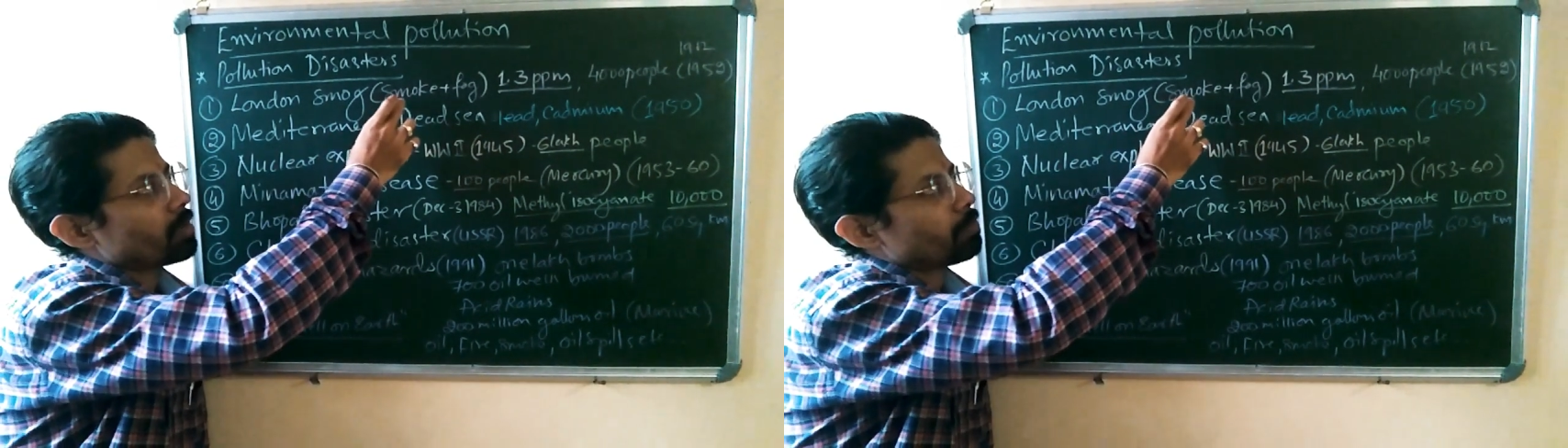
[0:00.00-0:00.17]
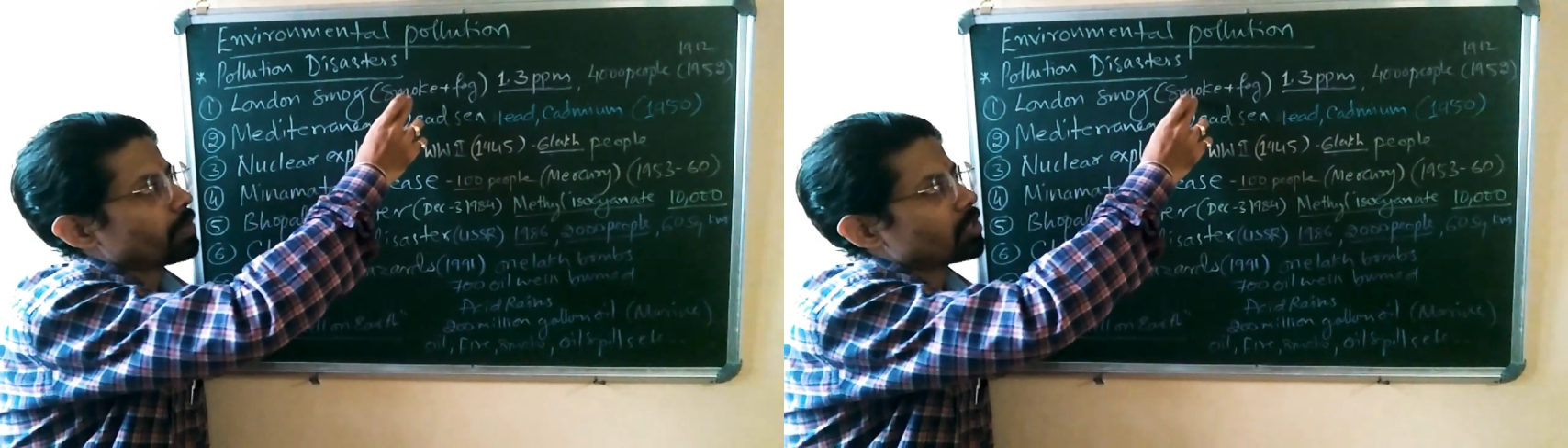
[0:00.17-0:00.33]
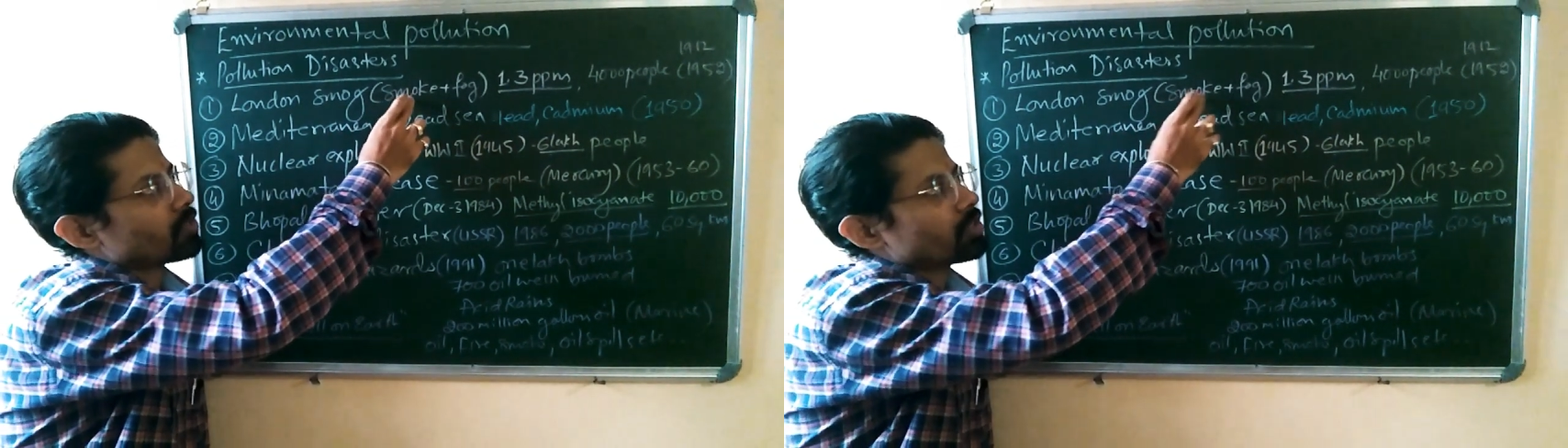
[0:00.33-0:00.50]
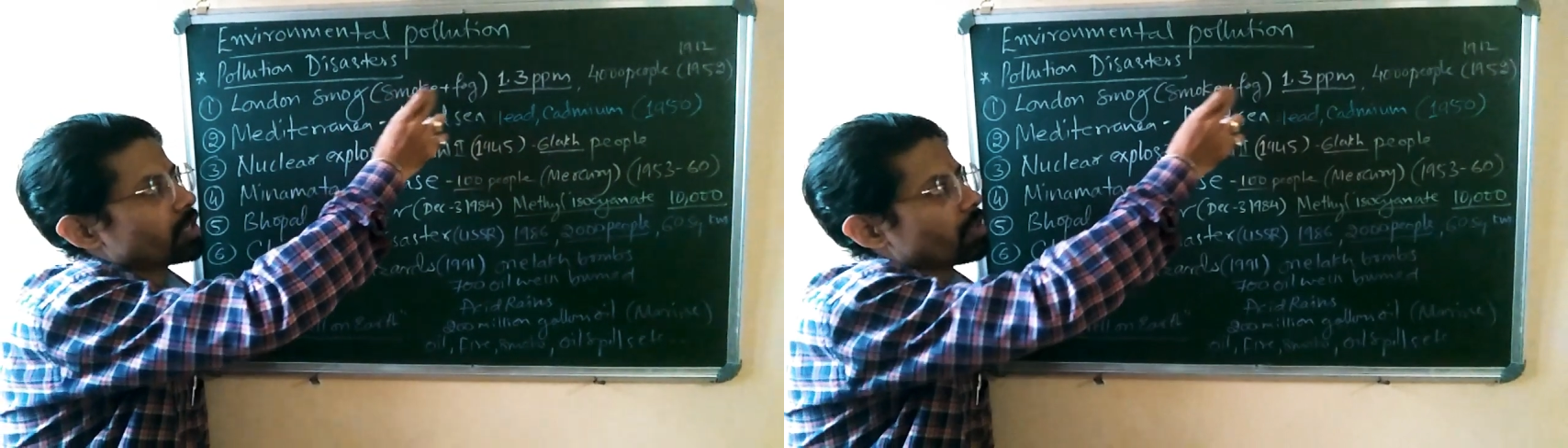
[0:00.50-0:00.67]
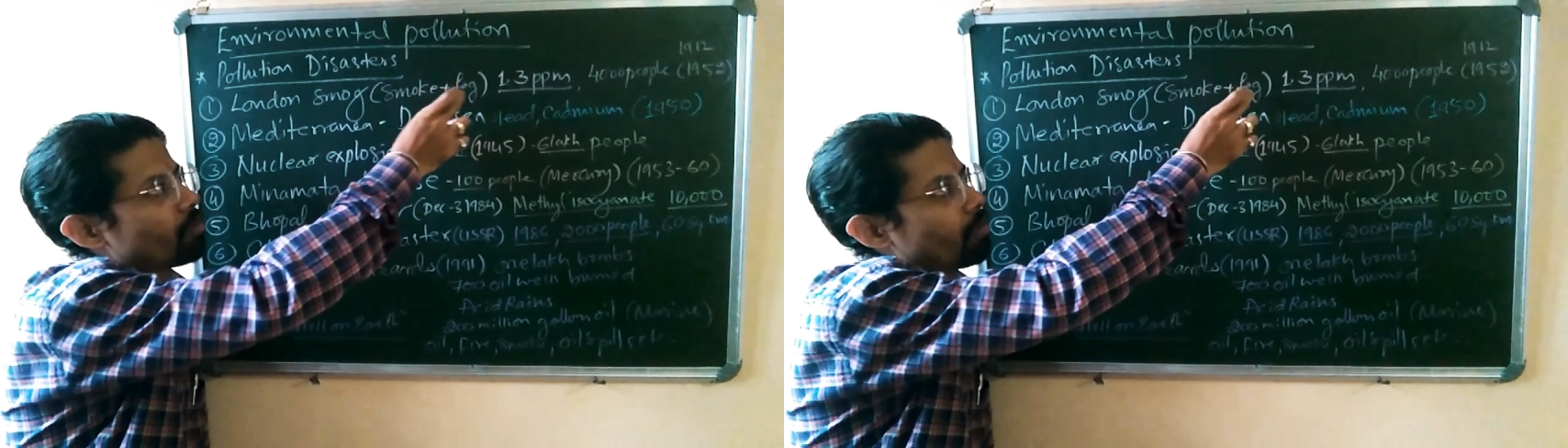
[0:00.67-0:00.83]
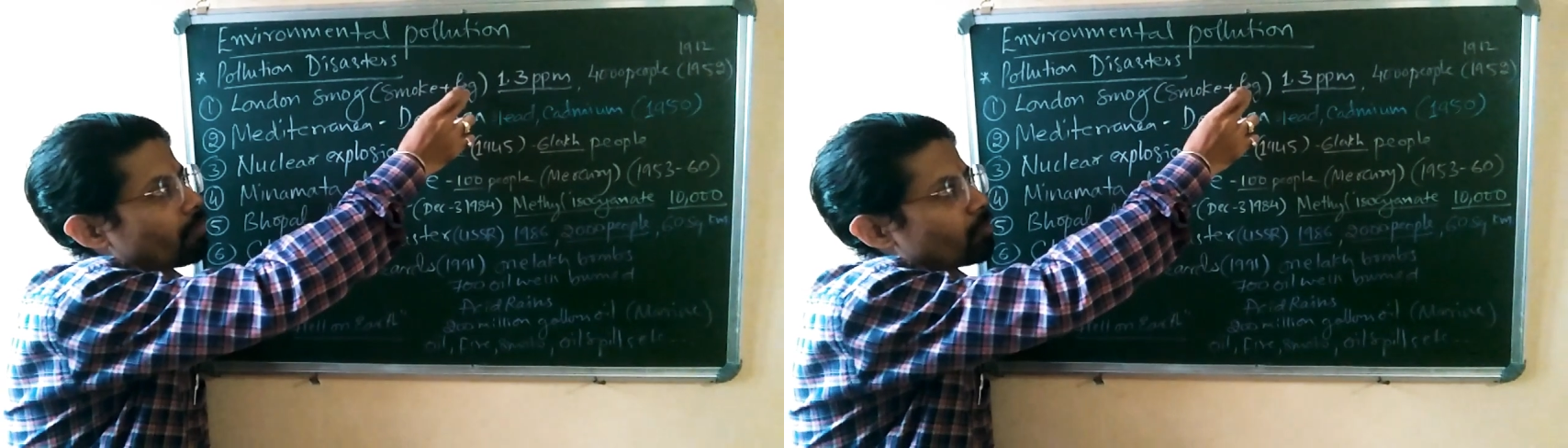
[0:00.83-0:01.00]
mixing
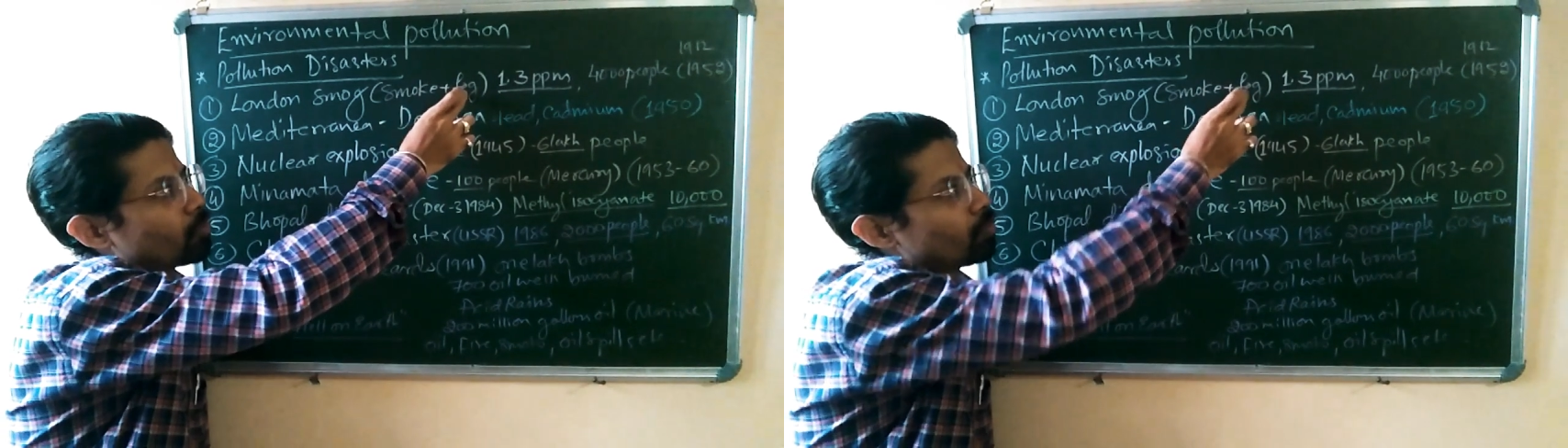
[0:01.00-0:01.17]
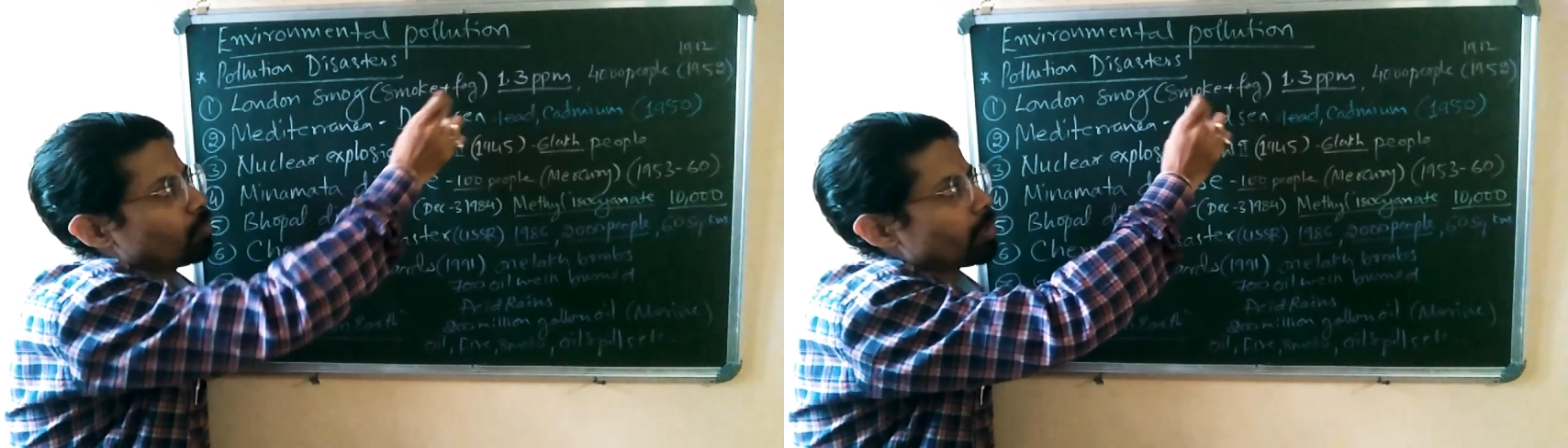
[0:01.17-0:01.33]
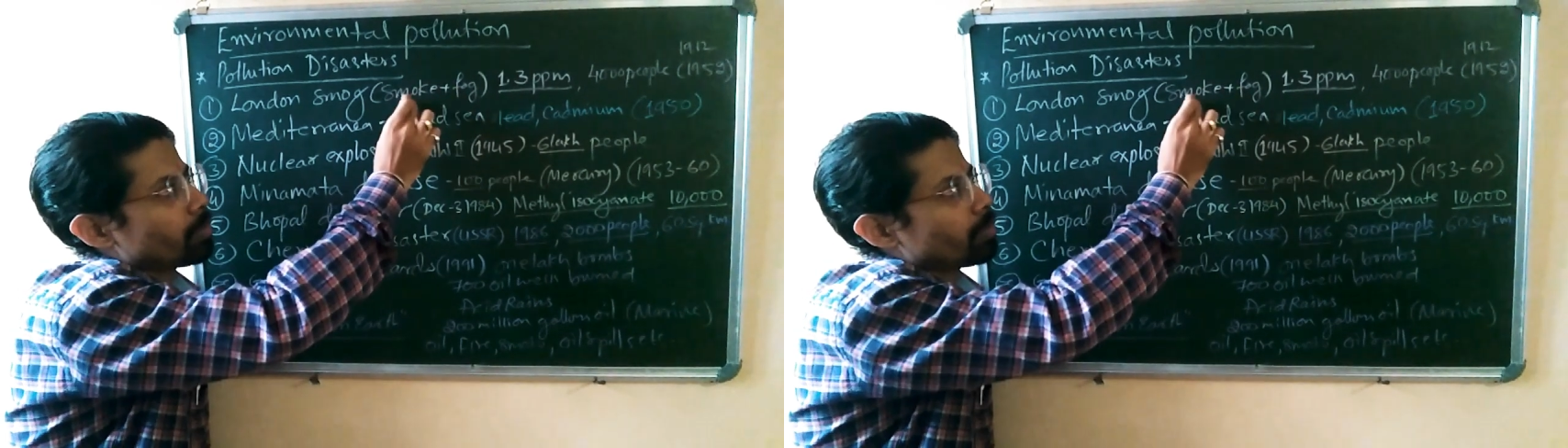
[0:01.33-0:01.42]
of two